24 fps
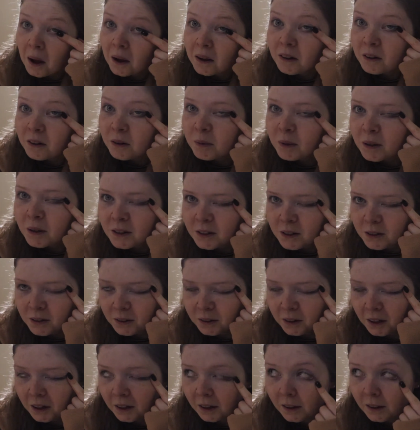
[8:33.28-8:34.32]
You're a bit
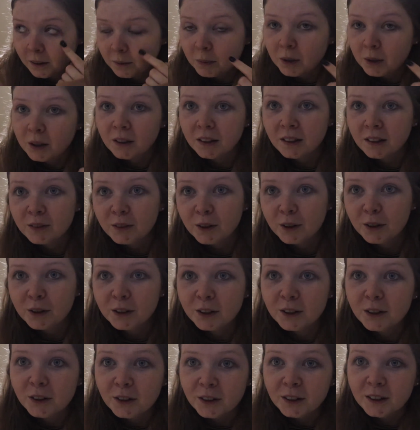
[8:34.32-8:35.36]
too late because I've
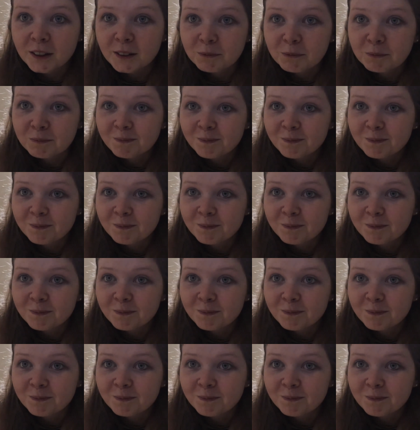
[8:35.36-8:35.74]
already done it.